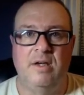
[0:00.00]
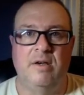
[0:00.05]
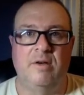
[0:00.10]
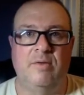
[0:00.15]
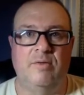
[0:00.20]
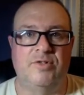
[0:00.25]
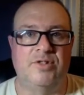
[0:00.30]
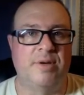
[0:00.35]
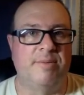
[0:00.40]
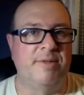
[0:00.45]

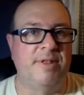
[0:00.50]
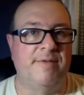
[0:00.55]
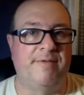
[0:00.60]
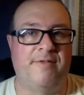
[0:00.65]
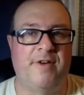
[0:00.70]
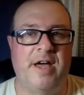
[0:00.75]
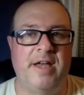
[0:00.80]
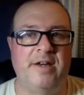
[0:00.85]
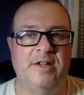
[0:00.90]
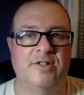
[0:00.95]
You're some of the
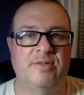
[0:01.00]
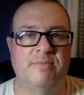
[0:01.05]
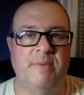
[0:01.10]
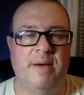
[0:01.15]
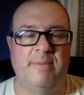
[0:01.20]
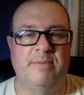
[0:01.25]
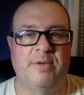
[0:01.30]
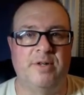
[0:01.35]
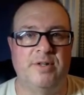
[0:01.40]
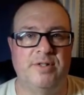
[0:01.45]
finest
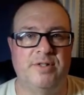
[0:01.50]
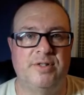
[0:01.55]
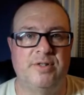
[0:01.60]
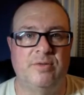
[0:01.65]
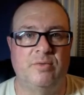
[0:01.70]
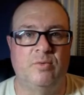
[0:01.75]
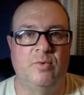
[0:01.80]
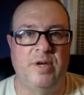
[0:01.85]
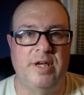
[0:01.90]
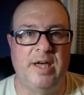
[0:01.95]
members
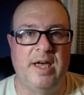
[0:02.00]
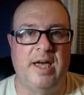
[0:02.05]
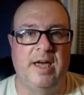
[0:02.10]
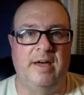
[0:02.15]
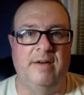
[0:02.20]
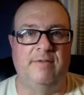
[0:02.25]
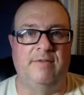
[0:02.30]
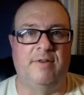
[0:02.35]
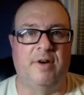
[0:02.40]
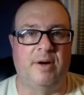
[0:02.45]
we
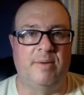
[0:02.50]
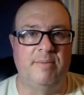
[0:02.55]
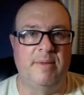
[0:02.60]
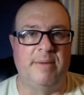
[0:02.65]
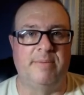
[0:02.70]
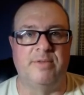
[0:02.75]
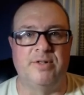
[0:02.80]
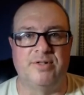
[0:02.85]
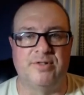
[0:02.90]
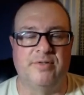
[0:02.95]
have are
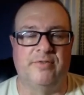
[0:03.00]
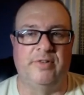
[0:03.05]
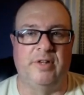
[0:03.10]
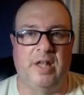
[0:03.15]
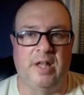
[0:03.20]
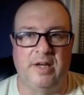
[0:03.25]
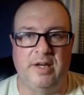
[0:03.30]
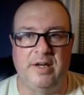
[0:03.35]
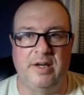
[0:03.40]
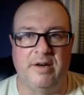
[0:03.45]
members of
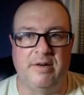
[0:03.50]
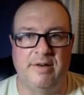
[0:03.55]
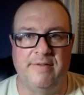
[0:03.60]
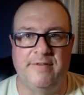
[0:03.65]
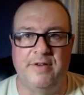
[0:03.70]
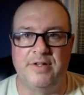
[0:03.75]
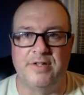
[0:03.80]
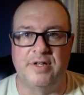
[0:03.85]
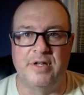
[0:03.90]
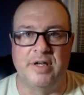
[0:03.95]
Londonderry
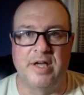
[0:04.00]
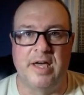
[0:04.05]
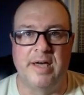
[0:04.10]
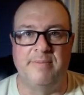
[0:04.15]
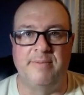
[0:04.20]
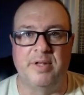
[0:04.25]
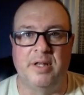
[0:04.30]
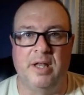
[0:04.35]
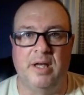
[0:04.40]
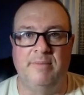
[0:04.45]
Fish and
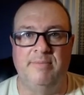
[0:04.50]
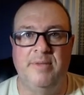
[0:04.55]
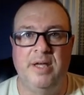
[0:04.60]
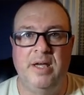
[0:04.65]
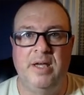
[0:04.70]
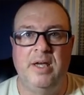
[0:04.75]
Game Club,